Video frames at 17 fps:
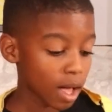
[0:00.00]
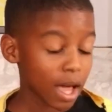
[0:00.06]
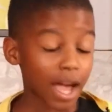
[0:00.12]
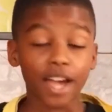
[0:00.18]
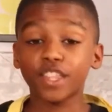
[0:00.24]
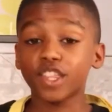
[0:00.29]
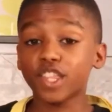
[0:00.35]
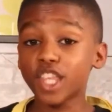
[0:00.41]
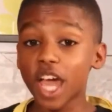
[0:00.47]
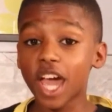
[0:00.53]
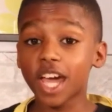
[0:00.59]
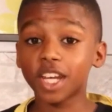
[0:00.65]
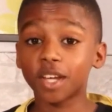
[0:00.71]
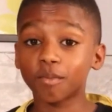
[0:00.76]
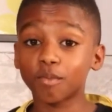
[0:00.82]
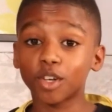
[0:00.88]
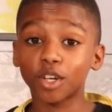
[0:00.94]
and then
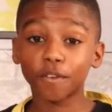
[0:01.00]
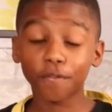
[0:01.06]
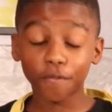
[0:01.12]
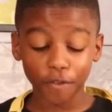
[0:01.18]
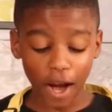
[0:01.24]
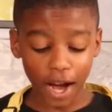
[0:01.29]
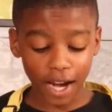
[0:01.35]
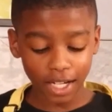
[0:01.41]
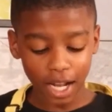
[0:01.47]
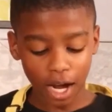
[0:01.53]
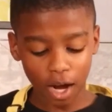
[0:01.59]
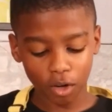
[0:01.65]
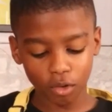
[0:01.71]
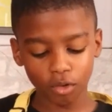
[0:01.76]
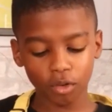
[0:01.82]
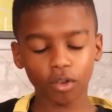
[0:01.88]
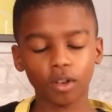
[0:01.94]
I'm going to fry
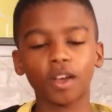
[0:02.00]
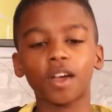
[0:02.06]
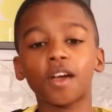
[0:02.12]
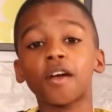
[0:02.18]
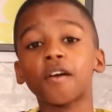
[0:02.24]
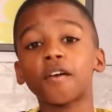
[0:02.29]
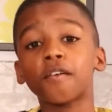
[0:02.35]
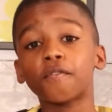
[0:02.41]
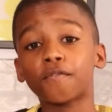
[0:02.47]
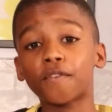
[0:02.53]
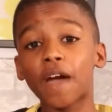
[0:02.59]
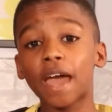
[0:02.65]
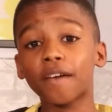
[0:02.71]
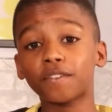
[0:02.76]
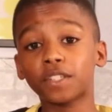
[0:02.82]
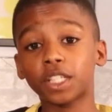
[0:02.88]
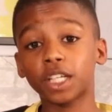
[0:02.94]
down
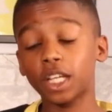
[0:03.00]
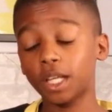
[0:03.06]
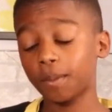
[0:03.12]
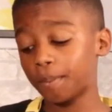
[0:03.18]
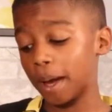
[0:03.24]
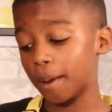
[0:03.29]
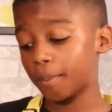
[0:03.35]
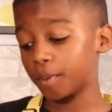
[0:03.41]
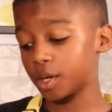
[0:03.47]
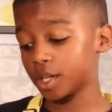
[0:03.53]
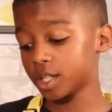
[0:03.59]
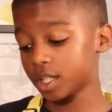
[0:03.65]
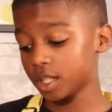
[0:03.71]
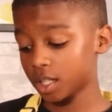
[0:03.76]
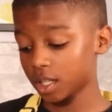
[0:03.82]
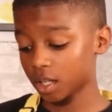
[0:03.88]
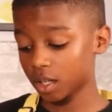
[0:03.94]
5 chili
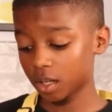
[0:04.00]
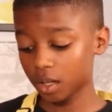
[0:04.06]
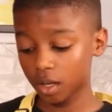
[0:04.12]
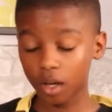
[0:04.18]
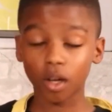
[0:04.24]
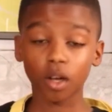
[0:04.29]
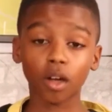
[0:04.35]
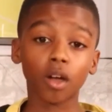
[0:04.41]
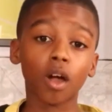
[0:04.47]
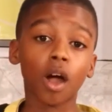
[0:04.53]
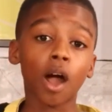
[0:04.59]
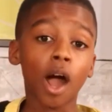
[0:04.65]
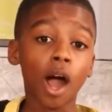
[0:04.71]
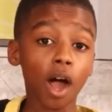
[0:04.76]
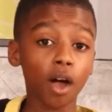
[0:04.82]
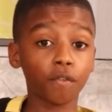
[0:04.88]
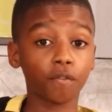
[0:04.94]
peppers,
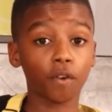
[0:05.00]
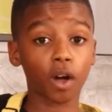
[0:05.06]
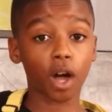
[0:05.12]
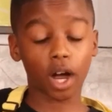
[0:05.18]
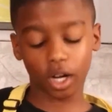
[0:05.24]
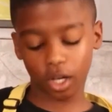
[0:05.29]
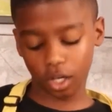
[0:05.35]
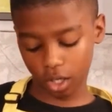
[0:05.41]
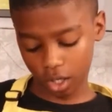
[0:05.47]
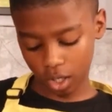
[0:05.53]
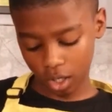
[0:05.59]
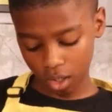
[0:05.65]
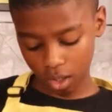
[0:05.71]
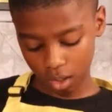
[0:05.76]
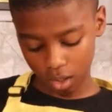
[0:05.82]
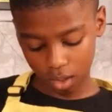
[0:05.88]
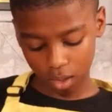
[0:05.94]
half an onion, 3
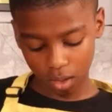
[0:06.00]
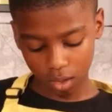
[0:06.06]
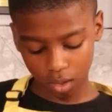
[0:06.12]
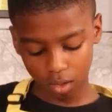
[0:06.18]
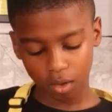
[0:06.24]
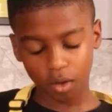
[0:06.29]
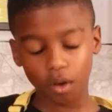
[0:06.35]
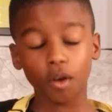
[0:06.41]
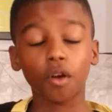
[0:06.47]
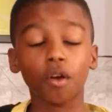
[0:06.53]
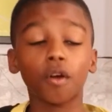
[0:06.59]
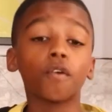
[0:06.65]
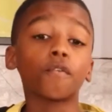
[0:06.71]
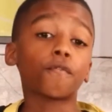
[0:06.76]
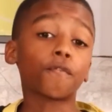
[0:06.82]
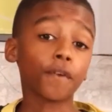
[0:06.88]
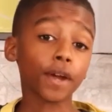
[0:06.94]

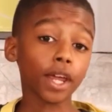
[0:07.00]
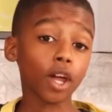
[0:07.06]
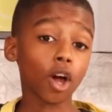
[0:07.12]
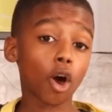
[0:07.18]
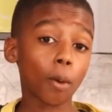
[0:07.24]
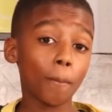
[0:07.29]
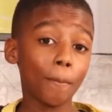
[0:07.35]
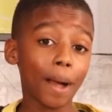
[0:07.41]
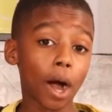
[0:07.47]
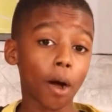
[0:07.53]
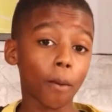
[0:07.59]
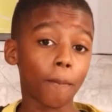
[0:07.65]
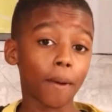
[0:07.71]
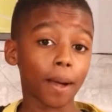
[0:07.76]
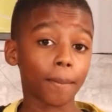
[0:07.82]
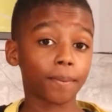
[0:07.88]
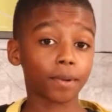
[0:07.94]
whole bell
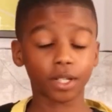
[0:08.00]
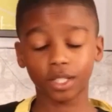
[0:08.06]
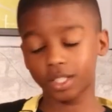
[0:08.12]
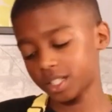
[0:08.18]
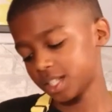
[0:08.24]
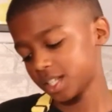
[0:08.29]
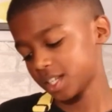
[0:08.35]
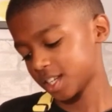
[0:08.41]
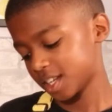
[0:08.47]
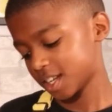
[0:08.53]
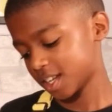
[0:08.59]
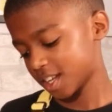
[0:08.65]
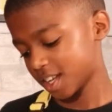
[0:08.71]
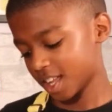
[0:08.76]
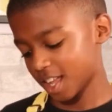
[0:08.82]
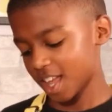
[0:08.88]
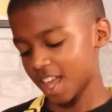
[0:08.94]
peppers,
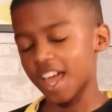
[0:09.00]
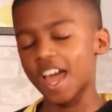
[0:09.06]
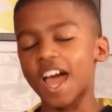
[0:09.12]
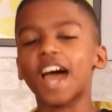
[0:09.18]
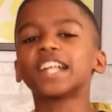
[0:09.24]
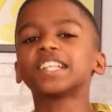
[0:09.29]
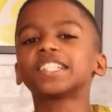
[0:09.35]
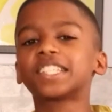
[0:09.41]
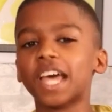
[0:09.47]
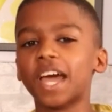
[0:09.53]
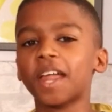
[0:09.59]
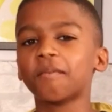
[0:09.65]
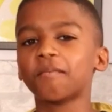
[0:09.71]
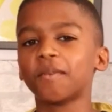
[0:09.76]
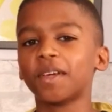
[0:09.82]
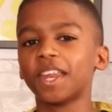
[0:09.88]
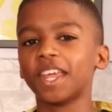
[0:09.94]
and
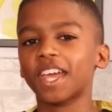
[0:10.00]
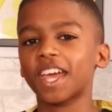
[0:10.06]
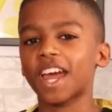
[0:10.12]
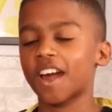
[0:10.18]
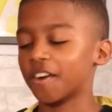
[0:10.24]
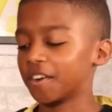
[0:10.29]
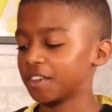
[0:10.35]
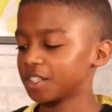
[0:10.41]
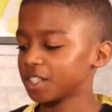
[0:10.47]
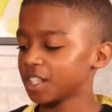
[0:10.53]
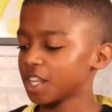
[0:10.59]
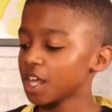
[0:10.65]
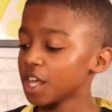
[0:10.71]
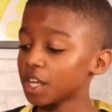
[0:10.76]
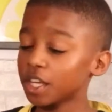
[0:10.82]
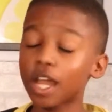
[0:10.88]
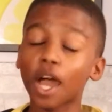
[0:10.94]
10 mini carrots.
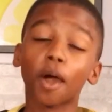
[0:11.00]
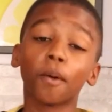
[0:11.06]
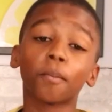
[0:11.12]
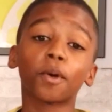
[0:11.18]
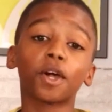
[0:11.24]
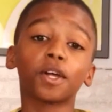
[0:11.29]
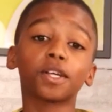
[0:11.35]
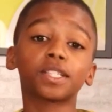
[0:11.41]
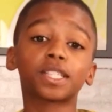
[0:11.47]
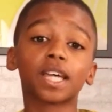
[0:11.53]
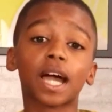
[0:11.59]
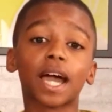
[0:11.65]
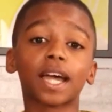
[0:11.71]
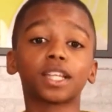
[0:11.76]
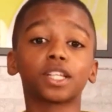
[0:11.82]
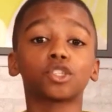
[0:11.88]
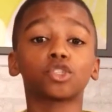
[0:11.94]
Now I'm going to
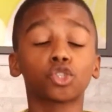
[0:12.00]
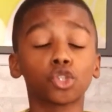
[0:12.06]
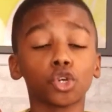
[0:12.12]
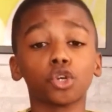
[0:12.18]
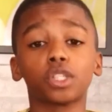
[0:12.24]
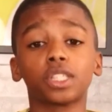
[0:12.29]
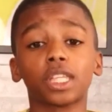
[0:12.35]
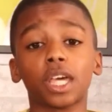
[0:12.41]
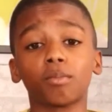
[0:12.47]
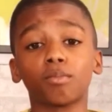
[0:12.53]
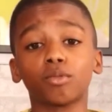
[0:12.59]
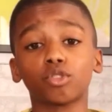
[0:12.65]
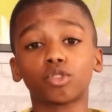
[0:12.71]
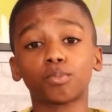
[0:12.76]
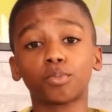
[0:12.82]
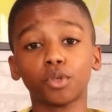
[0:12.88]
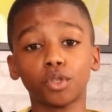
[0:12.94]
add in 2
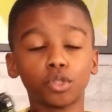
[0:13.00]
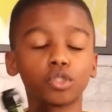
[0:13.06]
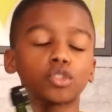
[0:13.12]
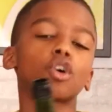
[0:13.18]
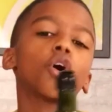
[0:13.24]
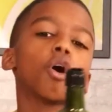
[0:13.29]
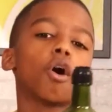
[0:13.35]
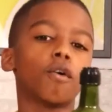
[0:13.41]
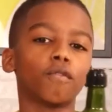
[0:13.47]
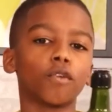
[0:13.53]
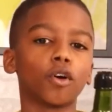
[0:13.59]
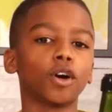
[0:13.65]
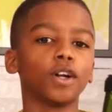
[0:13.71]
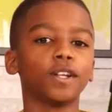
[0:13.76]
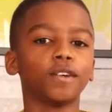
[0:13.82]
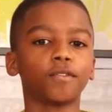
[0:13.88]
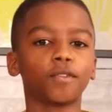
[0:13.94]
tablespoons of
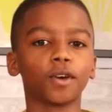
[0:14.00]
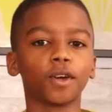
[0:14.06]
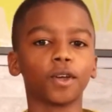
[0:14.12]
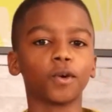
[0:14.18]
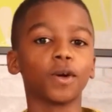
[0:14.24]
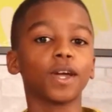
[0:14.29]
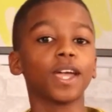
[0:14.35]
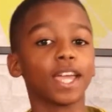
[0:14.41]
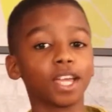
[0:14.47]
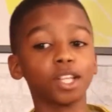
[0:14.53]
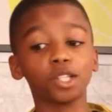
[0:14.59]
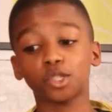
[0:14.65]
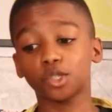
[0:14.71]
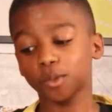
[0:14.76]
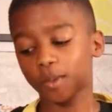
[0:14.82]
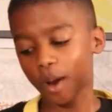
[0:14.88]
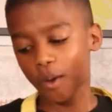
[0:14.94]
olive oil
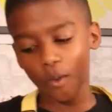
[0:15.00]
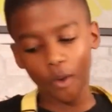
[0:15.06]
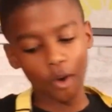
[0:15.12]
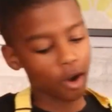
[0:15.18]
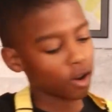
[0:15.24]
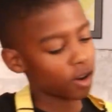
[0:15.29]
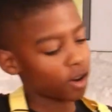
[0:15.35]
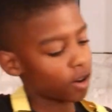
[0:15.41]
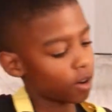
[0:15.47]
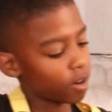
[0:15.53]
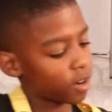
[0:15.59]
into my wok.